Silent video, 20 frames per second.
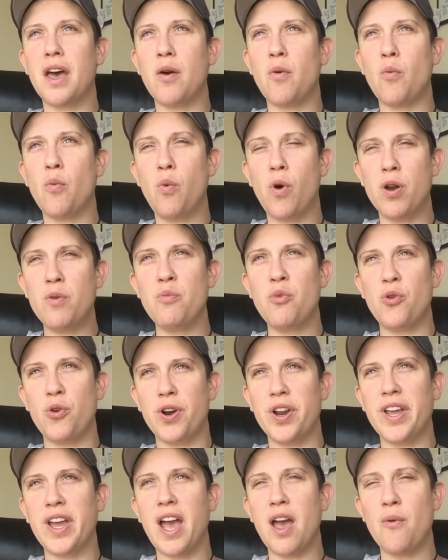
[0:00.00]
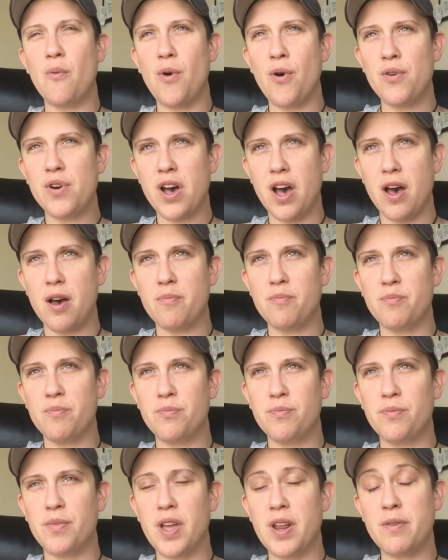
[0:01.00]
one morning I woke up,
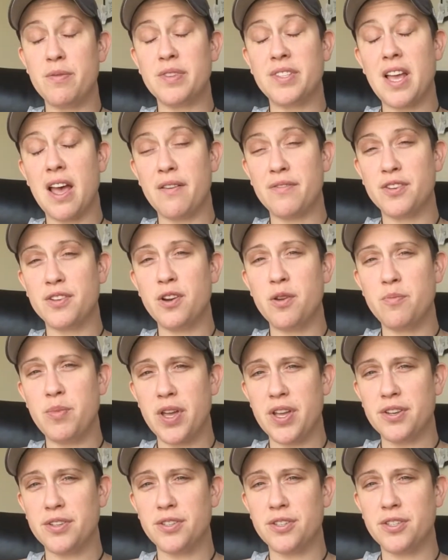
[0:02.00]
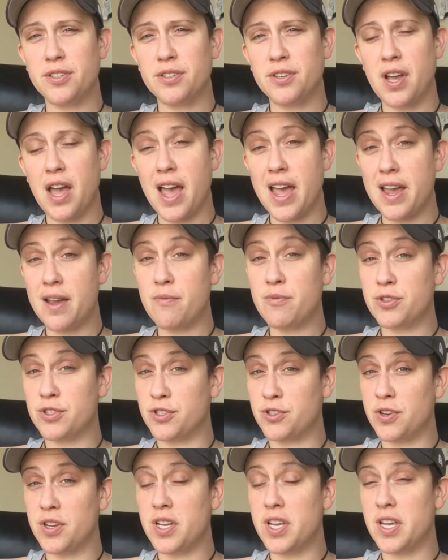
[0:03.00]
and it was after a binge. I was
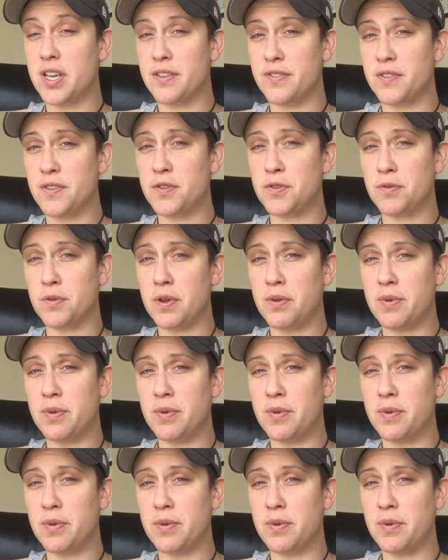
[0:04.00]
drinking in these 3